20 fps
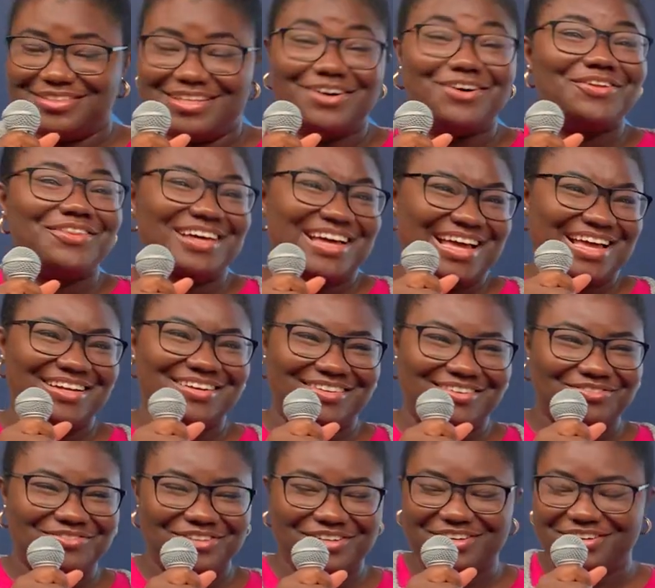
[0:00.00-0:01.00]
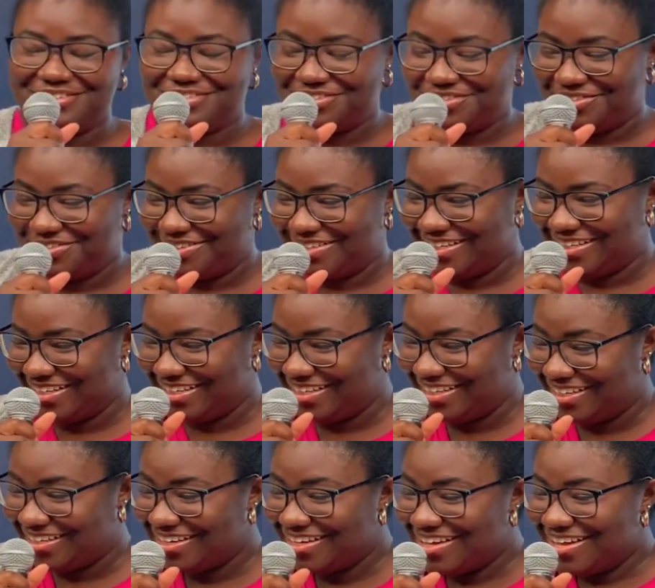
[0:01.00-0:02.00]
the other end of the country,
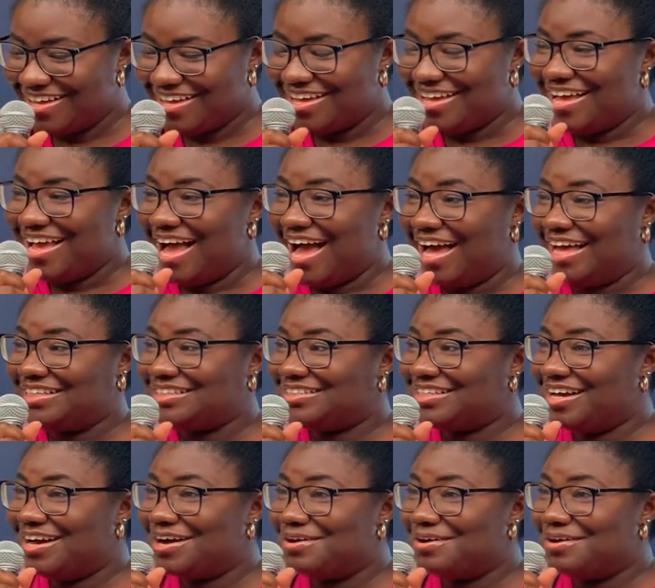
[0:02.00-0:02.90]
really. And